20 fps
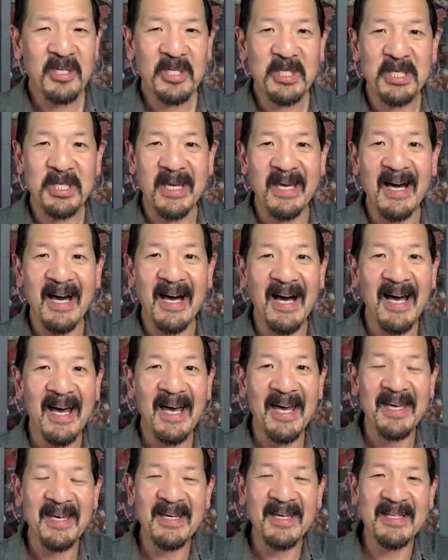a
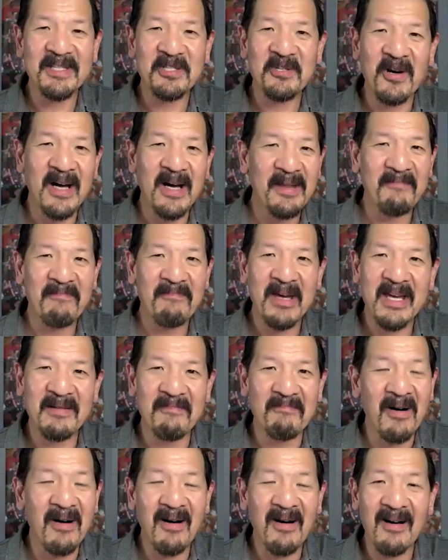guy trying to make a
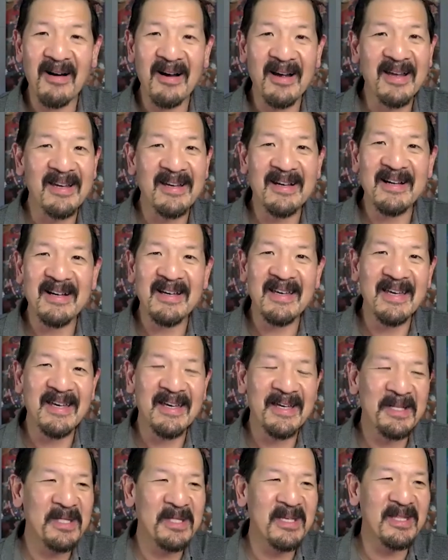mark
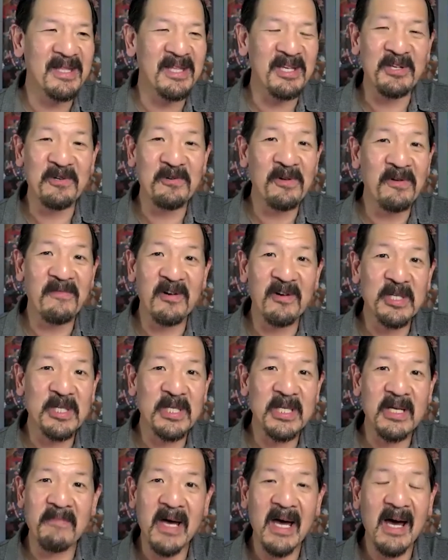in the universe
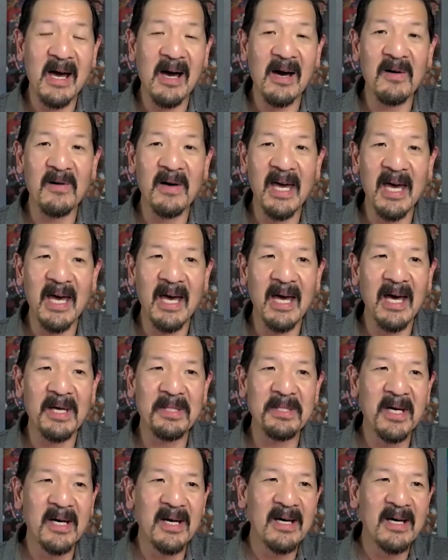somehow and